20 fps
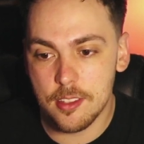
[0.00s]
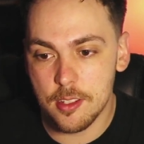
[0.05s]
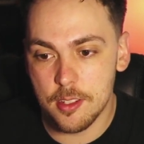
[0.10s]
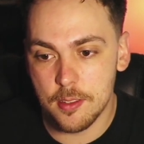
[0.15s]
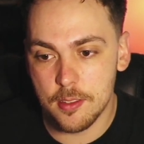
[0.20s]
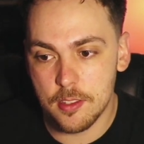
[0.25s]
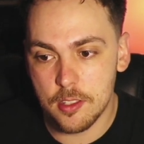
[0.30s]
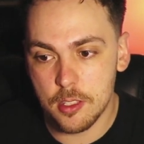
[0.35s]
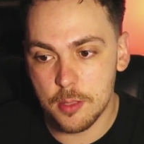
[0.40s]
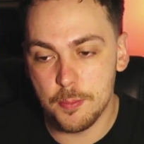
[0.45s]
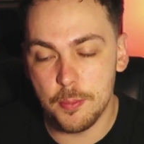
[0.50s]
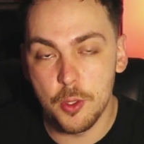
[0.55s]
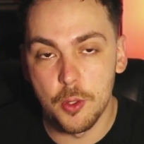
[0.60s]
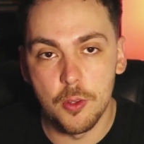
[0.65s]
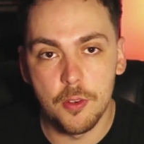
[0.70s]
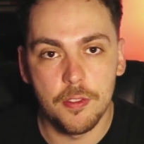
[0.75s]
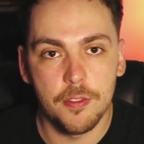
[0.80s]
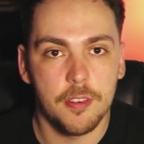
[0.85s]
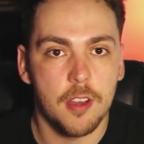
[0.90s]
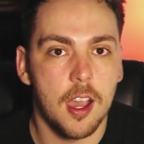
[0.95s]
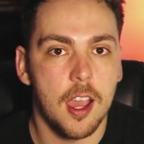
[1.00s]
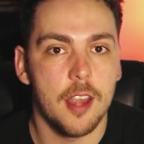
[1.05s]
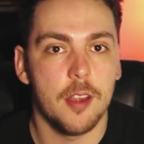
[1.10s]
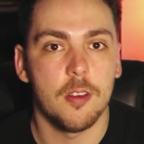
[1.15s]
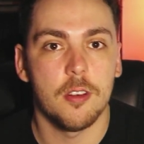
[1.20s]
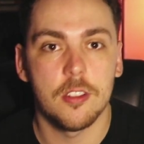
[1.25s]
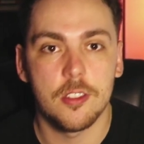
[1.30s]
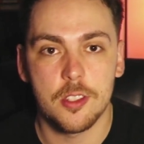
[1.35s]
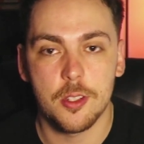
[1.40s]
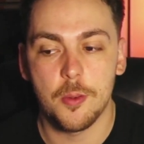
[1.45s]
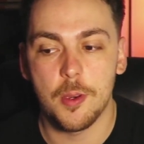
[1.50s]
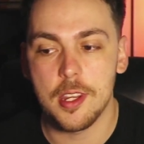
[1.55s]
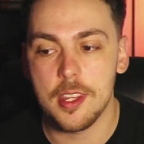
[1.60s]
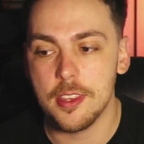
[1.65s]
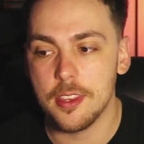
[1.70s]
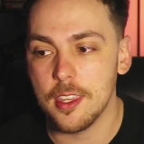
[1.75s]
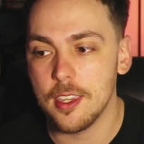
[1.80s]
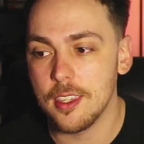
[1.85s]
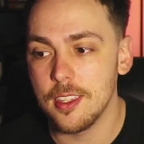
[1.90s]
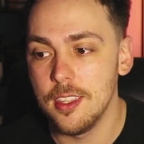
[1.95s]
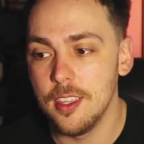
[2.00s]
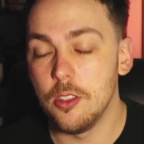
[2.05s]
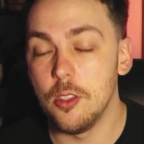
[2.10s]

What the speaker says: to spew fire onto anything.